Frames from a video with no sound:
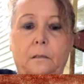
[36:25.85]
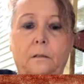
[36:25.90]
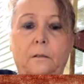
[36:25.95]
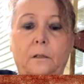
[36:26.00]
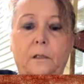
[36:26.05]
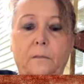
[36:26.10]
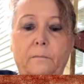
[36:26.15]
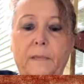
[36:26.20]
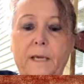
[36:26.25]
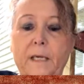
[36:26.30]
You
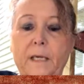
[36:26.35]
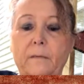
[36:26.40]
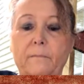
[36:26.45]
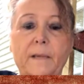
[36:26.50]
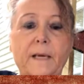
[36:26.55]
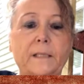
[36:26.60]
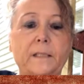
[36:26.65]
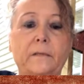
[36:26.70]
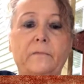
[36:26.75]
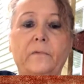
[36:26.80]
can make them
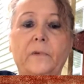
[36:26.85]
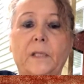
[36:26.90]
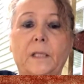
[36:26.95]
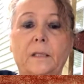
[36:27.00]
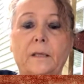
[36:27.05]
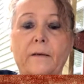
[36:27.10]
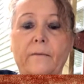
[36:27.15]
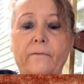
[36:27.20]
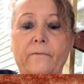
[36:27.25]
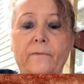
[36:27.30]
as a
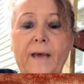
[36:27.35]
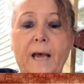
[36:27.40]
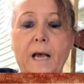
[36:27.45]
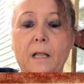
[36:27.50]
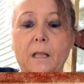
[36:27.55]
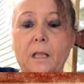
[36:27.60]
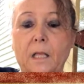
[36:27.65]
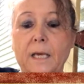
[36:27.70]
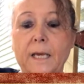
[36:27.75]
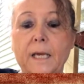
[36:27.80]

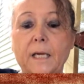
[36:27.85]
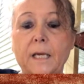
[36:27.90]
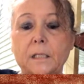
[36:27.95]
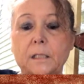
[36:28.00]
balance